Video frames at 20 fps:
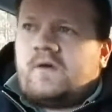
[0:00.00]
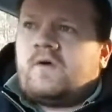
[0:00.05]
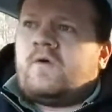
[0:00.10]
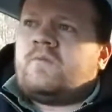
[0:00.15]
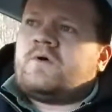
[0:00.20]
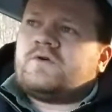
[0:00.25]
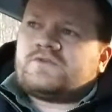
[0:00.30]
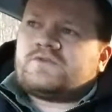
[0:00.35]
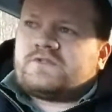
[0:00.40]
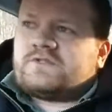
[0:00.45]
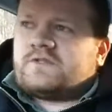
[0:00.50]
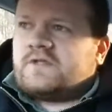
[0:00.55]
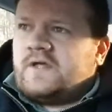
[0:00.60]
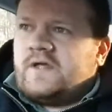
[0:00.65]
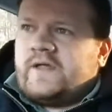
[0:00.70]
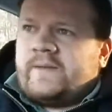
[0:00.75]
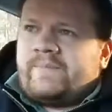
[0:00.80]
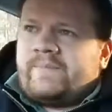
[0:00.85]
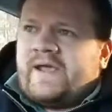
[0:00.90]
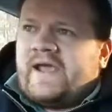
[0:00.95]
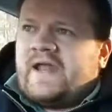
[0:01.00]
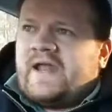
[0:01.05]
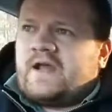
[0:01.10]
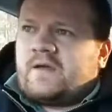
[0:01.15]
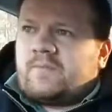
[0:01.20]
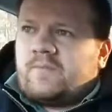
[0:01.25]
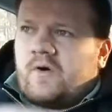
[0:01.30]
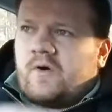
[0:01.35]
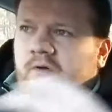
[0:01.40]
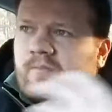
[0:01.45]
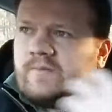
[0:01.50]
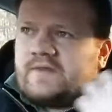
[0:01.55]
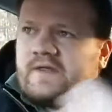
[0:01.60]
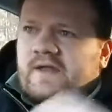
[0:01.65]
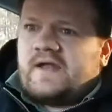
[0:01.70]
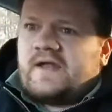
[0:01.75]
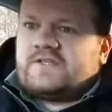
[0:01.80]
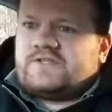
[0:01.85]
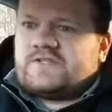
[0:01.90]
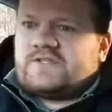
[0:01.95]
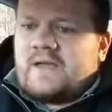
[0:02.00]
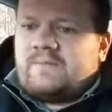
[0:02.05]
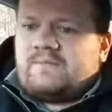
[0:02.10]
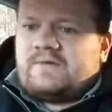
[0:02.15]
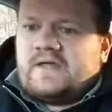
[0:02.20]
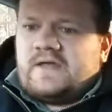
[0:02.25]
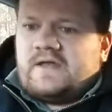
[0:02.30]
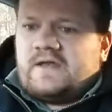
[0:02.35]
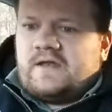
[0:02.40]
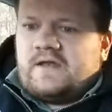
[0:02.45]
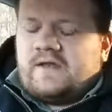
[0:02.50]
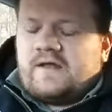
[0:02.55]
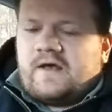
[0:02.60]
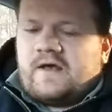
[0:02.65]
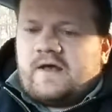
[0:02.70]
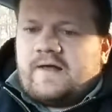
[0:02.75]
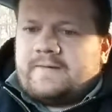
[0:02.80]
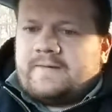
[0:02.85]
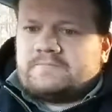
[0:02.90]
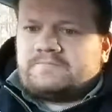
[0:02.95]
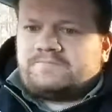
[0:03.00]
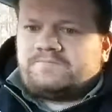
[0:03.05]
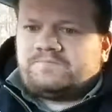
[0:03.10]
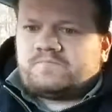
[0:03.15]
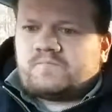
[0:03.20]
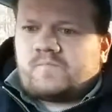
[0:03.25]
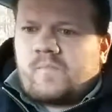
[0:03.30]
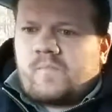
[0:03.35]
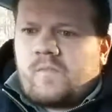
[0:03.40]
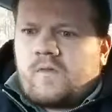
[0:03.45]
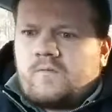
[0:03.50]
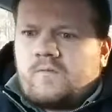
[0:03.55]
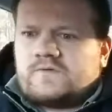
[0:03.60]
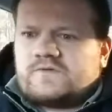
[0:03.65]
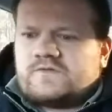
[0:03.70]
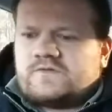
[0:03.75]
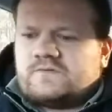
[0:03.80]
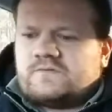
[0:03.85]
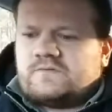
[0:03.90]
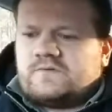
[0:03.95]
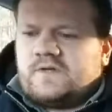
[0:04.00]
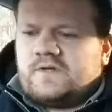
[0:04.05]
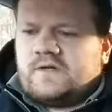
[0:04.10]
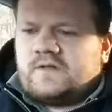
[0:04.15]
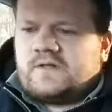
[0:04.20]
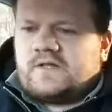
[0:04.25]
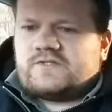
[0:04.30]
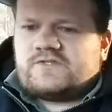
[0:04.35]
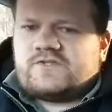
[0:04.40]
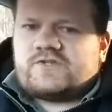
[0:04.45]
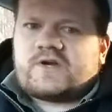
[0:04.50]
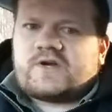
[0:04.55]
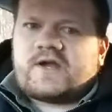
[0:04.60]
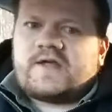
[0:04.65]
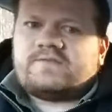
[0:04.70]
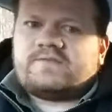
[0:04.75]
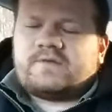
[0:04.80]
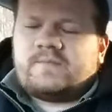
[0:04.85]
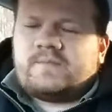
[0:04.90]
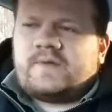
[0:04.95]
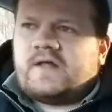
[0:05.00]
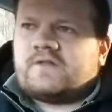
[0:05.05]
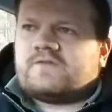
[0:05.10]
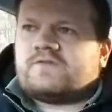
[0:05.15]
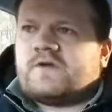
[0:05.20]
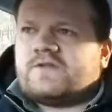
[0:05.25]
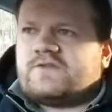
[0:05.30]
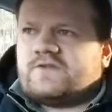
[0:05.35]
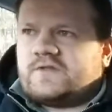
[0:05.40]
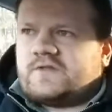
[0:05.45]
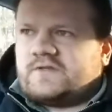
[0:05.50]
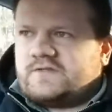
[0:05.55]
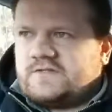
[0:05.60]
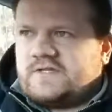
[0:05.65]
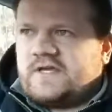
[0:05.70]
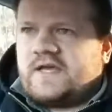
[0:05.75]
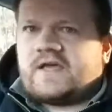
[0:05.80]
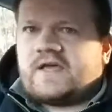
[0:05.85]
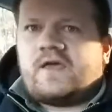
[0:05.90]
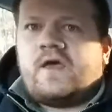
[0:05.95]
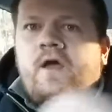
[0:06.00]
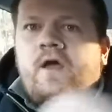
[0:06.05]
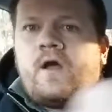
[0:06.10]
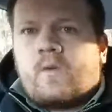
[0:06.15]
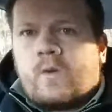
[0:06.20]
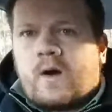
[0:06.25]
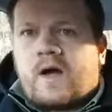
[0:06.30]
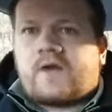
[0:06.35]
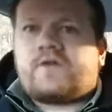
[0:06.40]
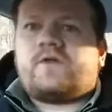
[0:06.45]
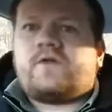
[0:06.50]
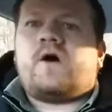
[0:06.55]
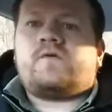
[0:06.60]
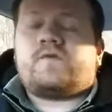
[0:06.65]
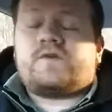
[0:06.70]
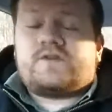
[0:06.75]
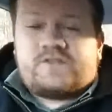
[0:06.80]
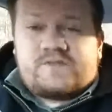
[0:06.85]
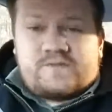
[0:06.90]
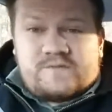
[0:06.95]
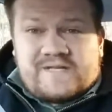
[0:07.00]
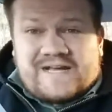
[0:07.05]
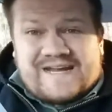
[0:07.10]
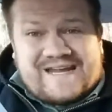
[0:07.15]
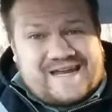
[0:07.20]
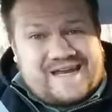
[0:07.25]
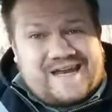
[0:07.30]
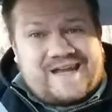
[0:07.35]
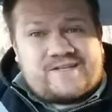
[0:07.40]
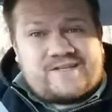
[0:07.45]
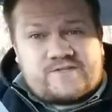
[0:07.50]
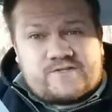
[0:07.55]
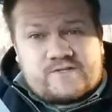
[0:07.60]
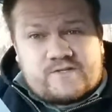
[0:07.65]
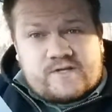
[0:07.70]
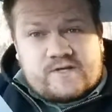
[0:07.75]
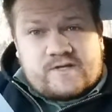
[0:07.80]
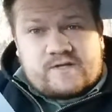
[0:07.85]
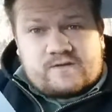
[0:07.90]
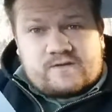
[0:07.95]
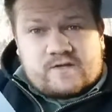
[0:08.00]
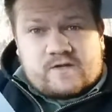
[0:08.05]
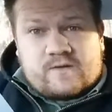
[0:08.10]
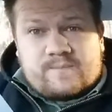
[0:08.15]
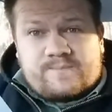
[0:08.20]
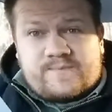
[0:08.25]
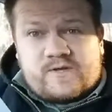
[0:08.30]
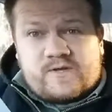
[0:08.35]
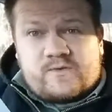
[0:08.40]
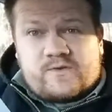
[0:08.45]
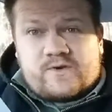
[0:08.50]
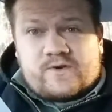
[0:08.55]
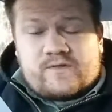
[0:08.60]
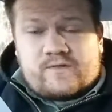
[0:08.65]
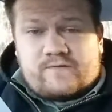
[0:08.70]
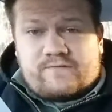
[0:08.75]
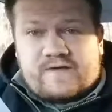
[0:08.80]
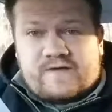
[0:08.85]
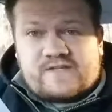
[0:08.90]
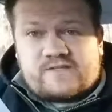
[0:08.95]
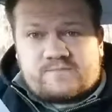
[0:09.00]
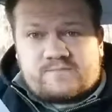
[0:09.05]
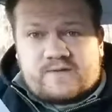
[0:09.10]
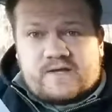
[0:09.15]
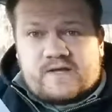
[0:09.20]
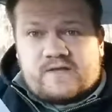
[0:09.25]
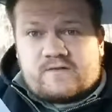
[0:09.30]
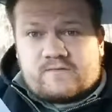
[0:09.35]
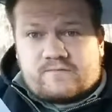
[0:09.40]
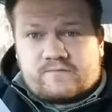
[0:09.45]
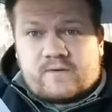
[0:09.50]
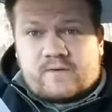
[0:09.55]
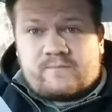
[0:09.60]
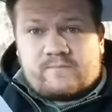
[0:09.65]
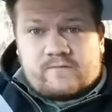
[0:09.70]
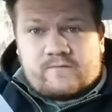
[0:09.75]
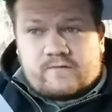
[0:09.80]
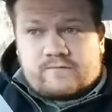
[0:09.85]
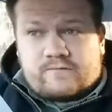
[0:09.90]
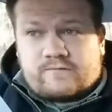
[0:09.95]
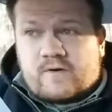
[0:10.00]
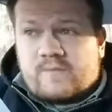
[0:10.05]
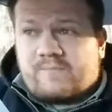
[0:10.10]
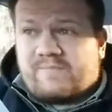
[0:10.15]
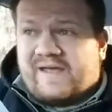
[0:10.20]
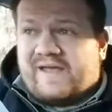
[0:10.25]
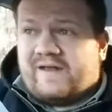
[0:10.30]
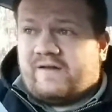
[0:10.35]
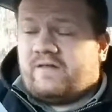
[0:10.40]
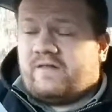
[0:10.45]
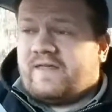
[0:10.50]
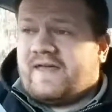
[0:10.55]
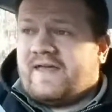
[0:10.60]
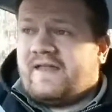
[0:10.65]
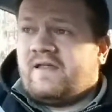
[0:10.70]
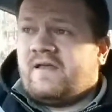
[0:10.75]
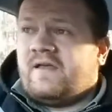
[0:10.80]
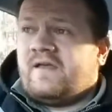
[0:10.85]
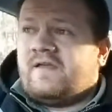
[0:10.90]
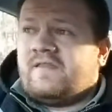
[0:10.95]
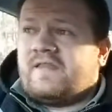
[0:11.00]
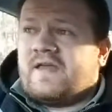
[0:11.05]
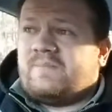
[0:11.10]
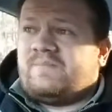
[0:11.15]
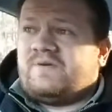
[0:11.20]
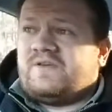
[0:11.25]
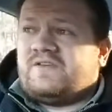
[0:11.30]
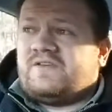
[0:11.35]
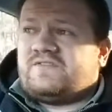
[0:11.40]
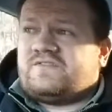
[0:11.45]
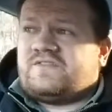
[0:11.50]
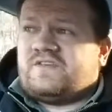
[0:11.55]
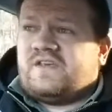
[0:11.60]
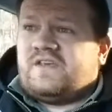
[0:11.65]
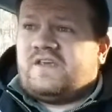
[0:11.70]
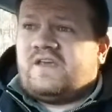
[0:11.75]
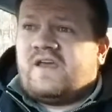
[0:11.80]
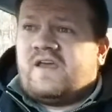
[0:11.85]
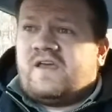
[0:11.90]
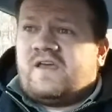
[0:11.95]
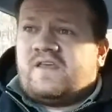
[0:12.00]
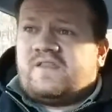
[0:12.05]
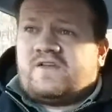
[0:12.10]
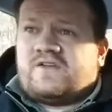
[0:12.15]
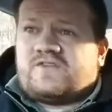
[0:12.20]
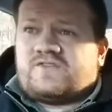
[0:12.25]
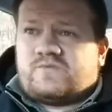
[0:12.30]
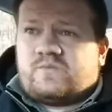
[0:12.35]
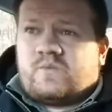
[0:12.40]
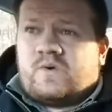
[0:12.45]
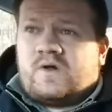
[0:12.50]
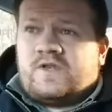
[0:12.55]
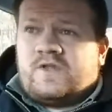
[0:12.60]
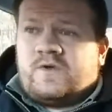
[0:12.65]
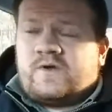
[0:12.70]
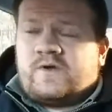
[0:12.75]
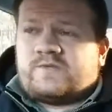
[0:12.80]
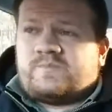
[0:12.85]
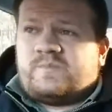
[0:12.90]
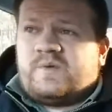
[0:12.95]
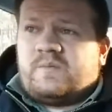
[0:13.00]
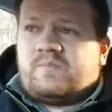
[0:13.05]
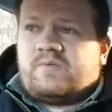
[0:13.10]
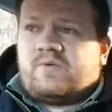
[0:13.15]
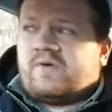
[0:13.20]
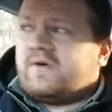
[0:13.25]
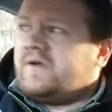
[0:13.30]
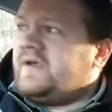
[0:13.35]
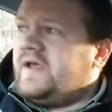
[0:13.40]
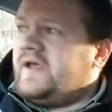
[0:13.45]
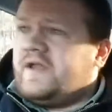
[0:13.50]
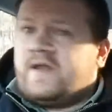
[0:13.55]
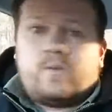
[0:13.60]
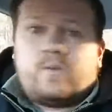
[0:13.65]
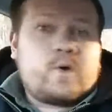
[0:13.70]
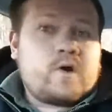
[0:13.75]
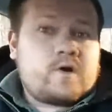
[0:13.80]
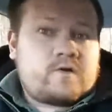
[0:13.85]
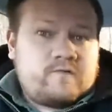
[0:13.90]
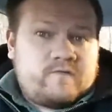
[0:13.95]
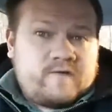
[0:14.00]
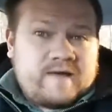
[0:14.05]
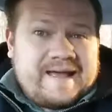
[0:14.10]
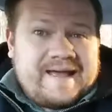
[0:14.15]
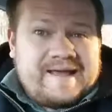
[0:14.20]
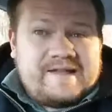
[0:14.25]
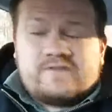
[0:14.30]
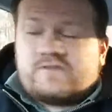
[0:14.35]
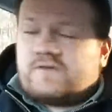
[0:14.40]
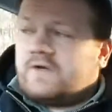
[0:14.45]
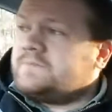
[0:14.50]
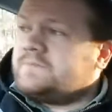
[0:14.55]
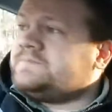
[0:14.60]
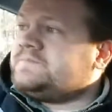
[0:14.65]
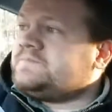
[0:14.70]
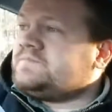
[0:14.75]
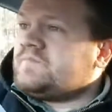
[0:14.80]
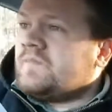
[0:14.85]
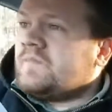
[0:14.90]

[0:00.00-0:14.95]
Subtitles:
almost in panic mode, but then I chimed in and was, let's try something else. So I took the stick, walked over, stuck it into the computer, the faceplate, the front panel of that PC. There's one USB port, and it worked fine. So